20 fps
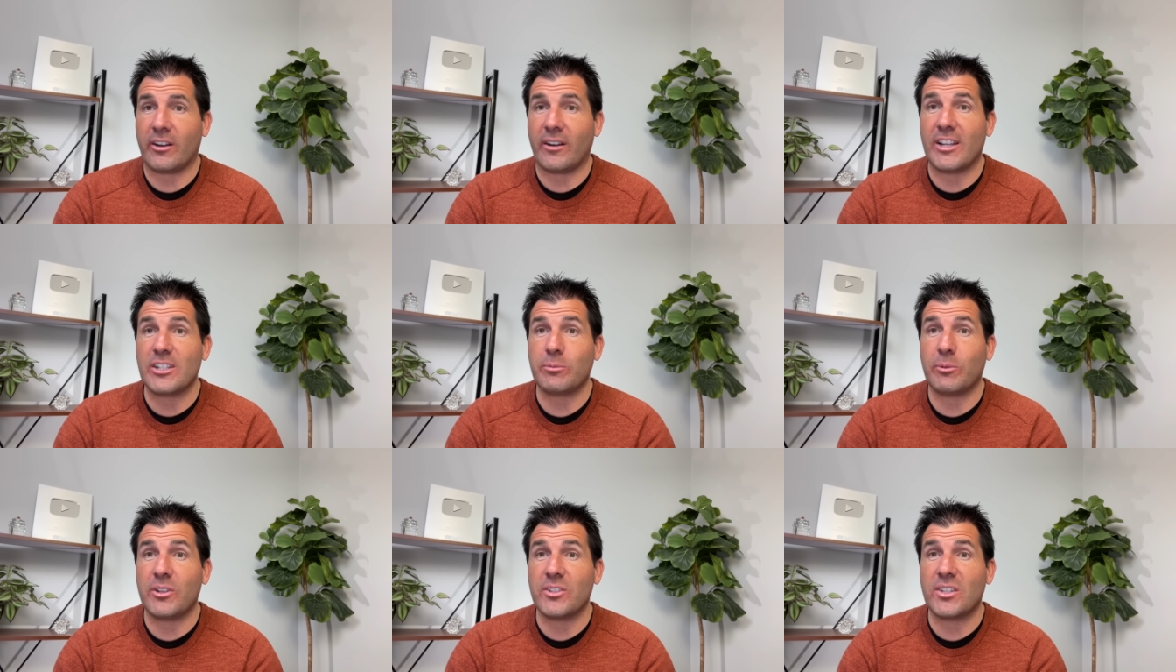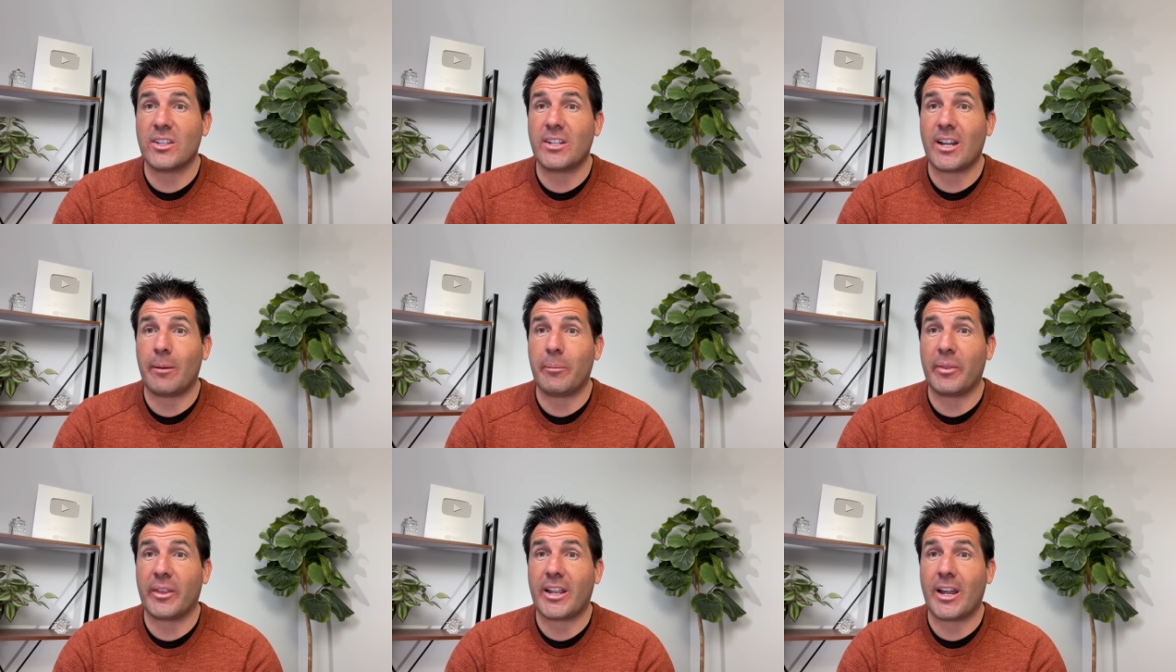as well as the
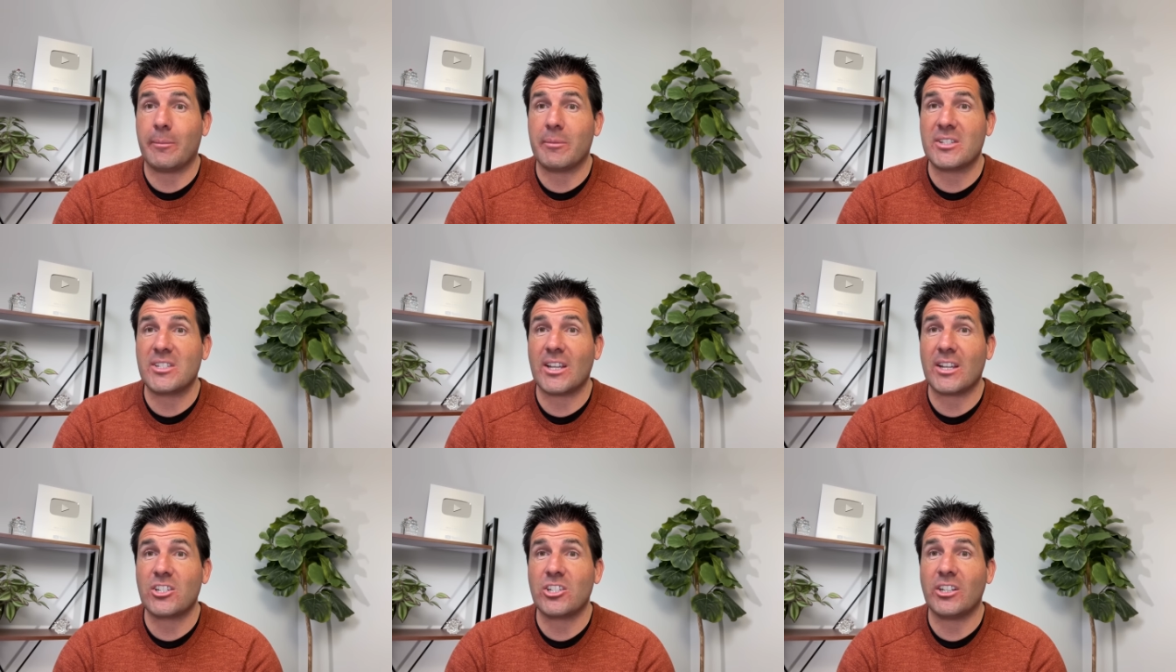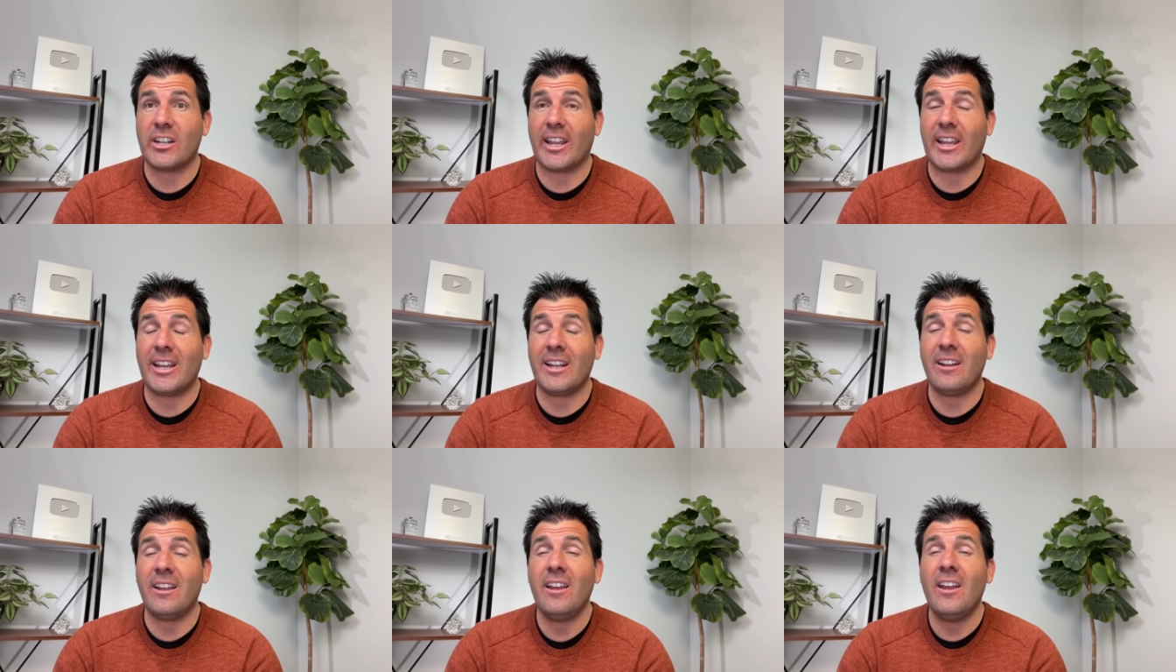top of the comment section,
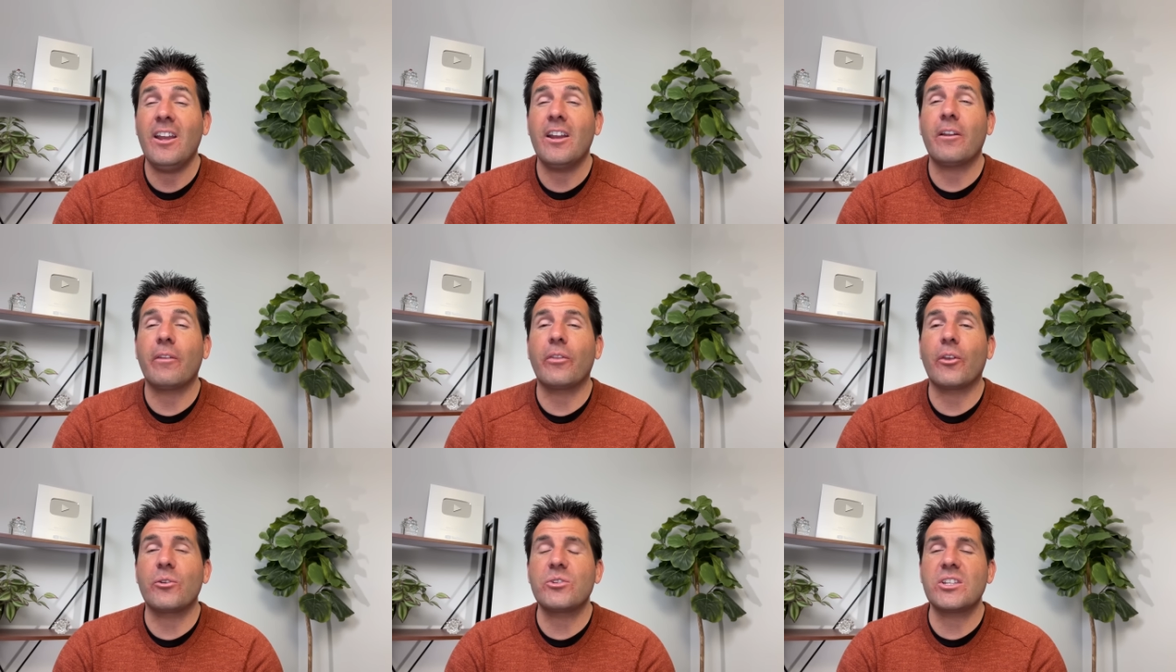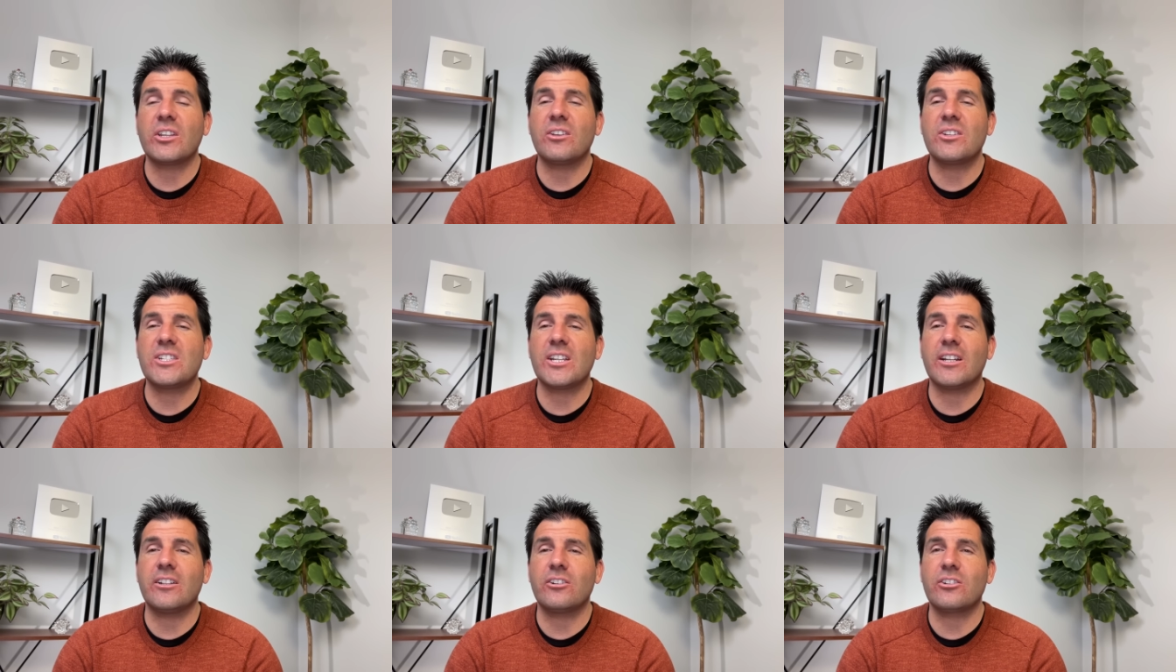and those that you
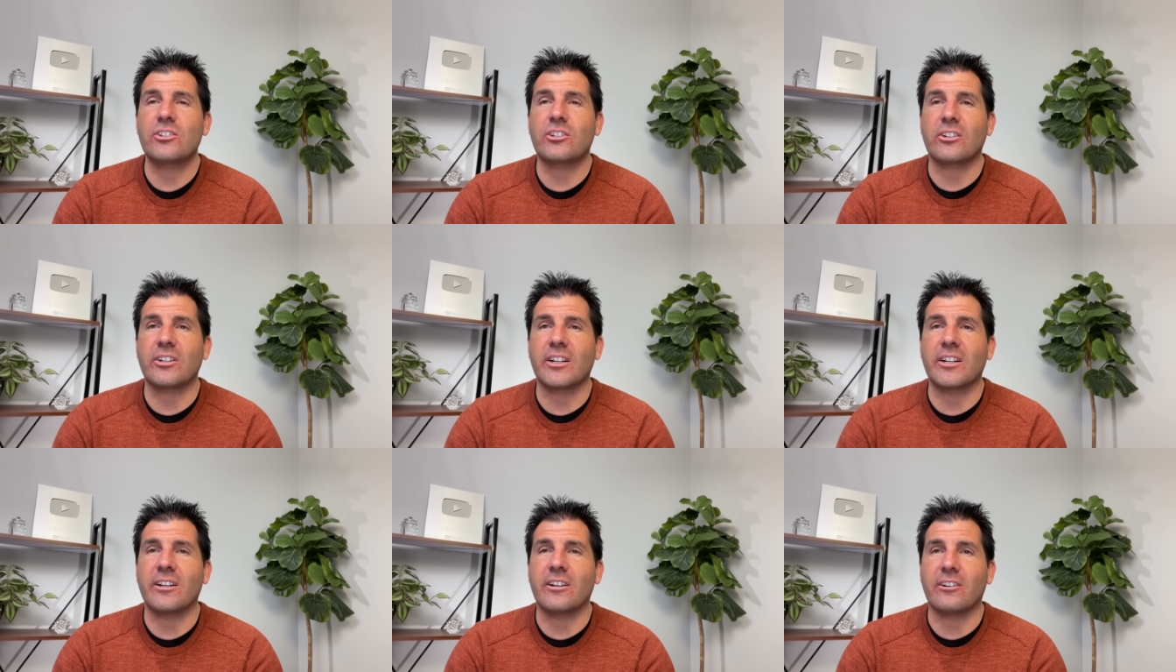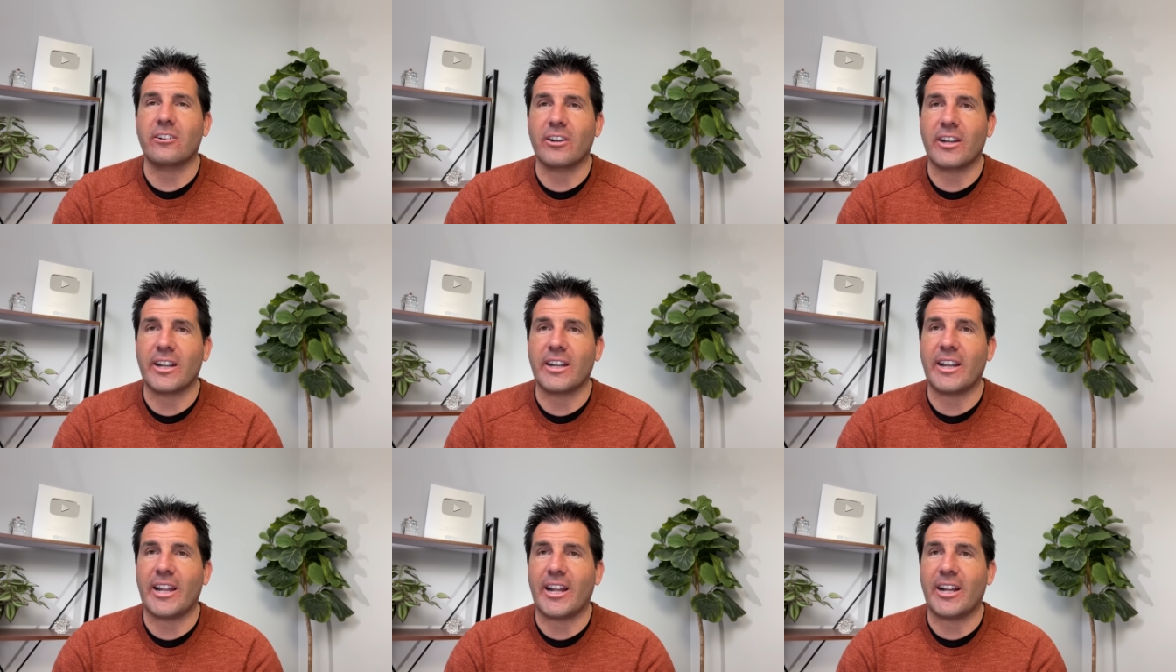see on your screen
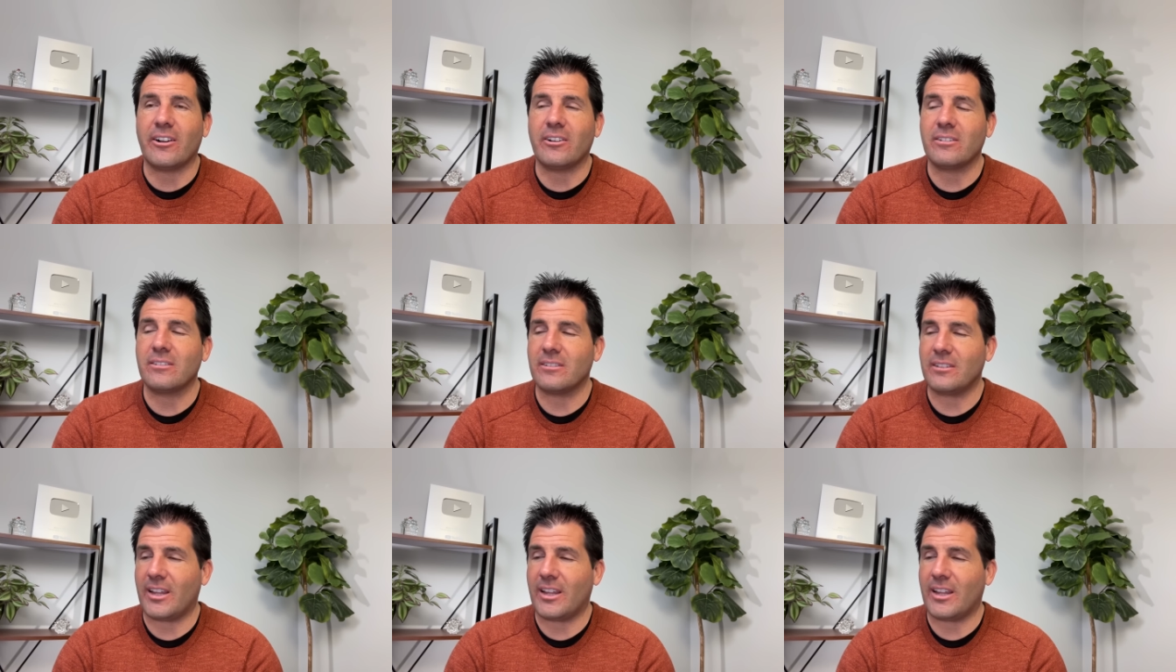right now.